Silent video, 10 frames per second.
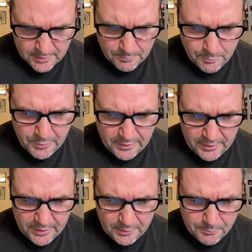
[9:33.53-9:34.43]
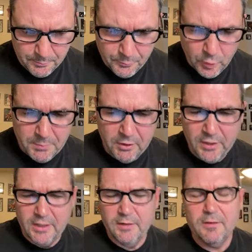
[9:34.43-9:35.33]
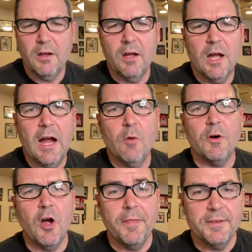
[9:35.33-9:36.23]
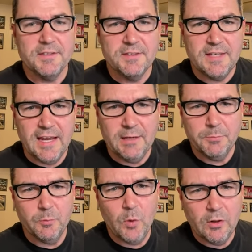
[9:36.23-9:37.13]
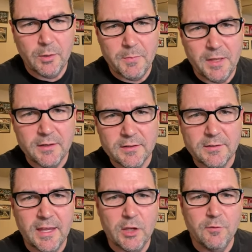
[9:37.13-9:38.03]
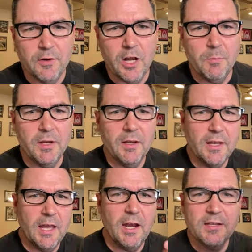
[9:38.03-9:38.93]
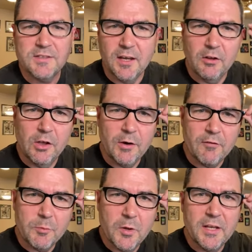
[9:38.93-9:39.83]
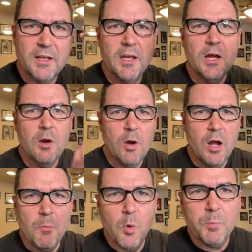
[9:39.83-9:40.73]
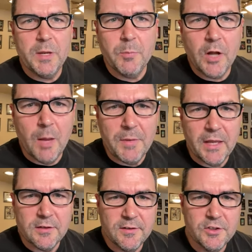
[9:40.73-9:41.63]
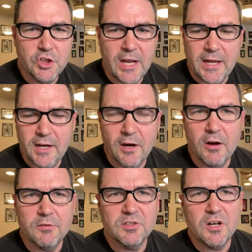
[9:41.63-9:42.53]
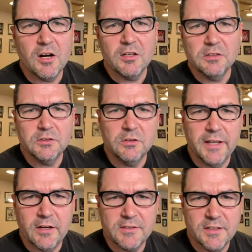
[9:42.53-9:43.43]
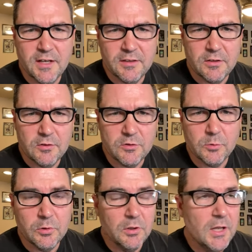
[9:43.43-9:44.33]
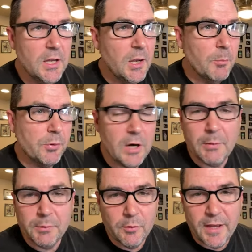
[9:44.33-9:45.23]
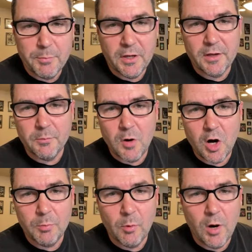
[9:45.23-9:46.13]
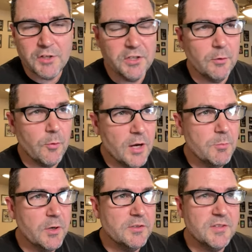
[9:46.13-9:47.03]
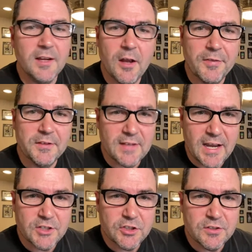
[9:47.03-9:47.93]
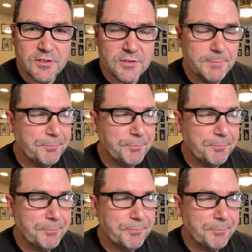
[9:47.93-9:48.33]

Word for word: But we're going to be looking at Howard on this date, but welcome in and thank you for coming. Again, I say hello to everybody. More people coming into the chat here. Started a little later today than usual. Probably will not be on tomorrow. I'll be watching the Redbirds take on the Dodgers.